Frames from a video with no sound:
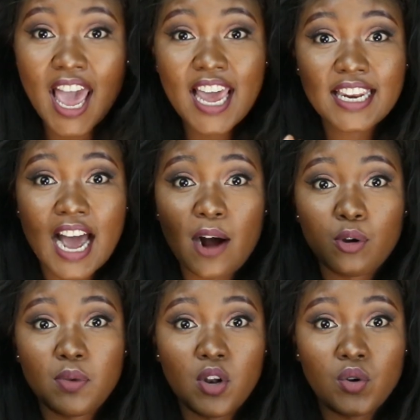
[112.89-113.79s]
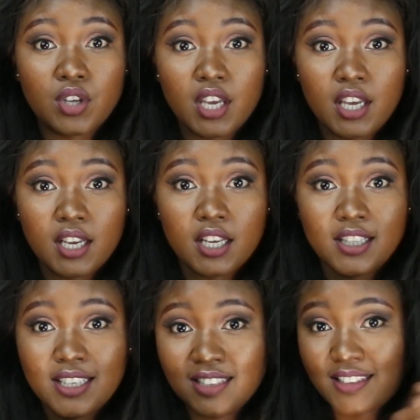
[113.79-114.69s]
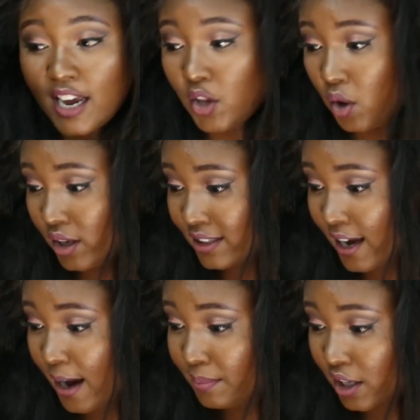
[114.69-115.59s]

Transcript: and I will be looking this side all the time.